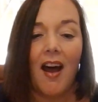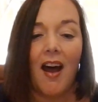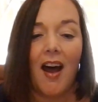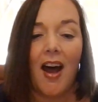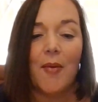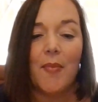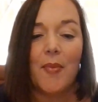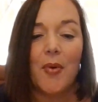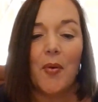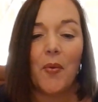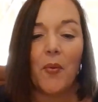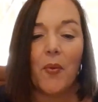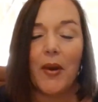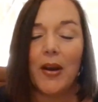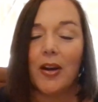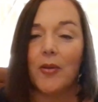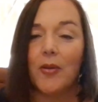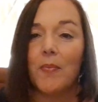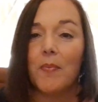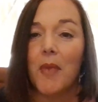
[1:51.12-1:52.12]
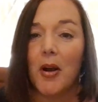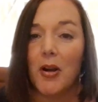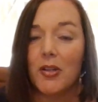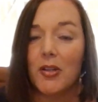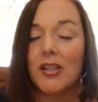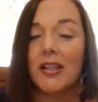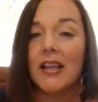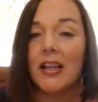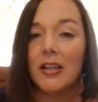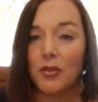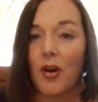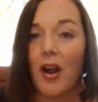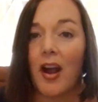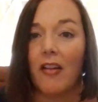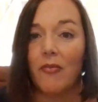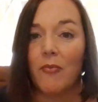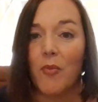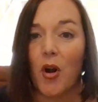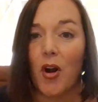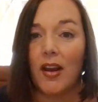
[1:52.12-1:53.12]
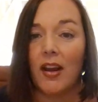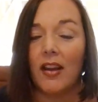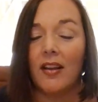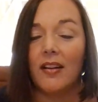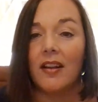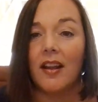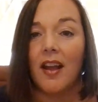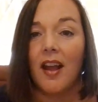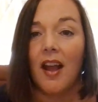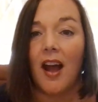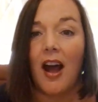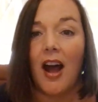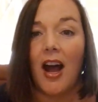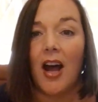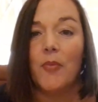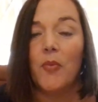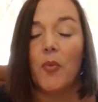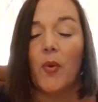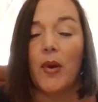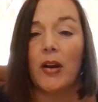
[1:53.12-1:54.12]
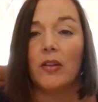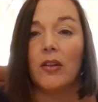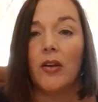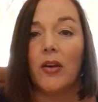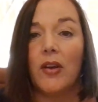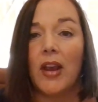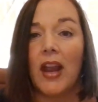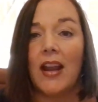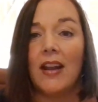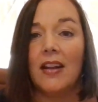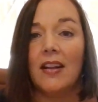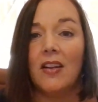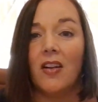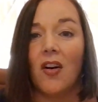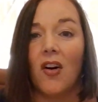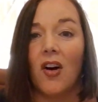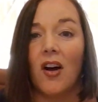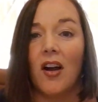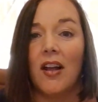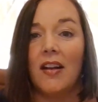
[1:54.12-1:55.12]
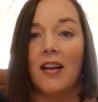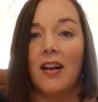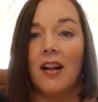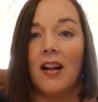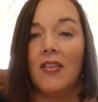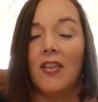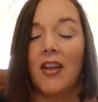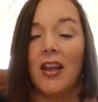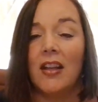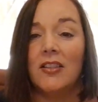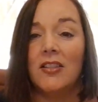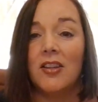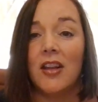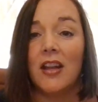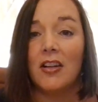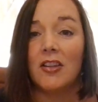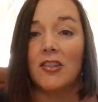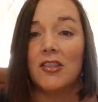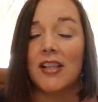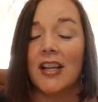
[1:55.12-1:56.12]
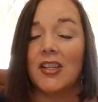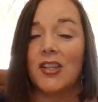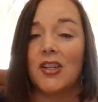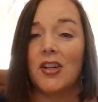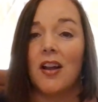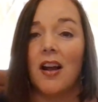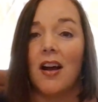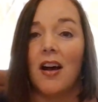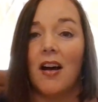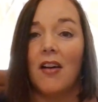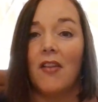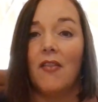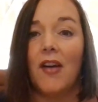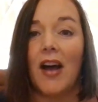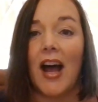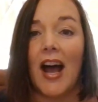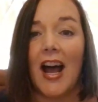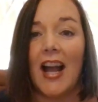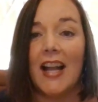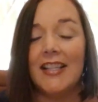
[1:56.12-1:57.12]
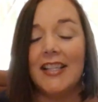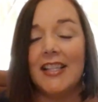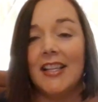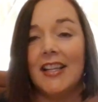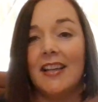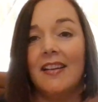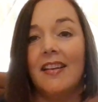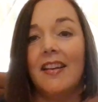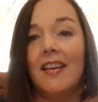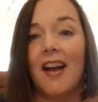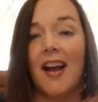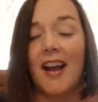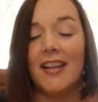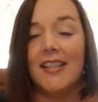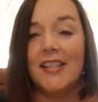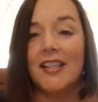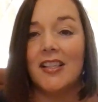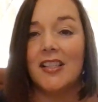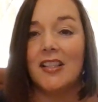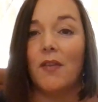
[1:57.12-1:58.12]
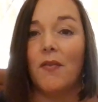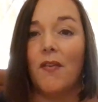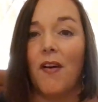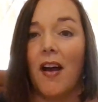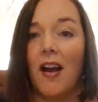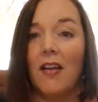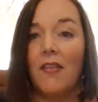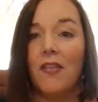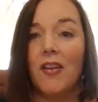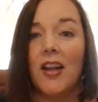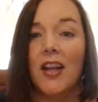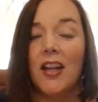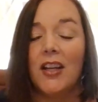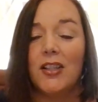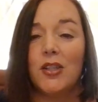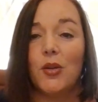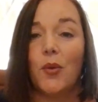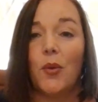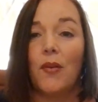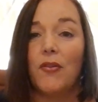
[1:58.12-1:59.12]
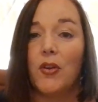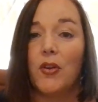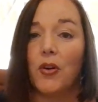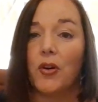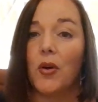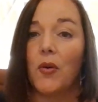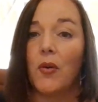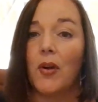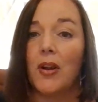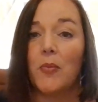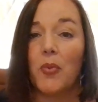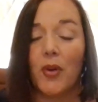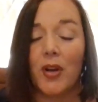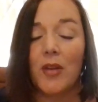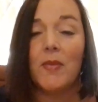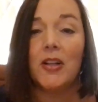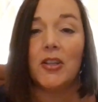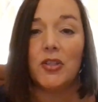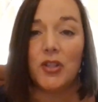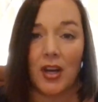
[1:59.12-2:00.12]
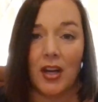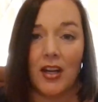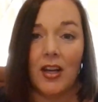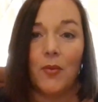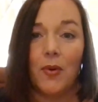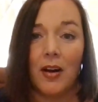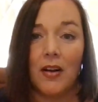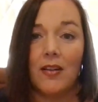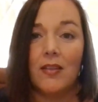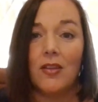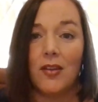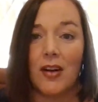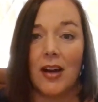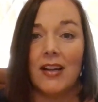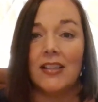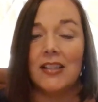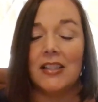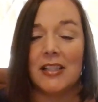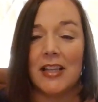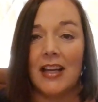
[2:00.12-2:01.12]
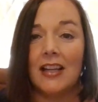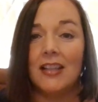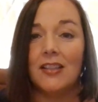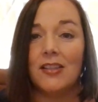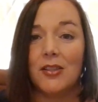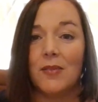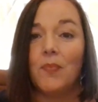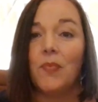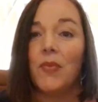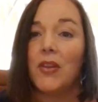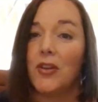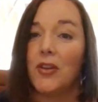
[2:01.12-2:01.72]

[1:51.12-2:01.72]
Um, we're mostly a drive market. Um, we're located on the in- intersection of I 10 and I 65. So if you're going pretty much anywhere in the United States,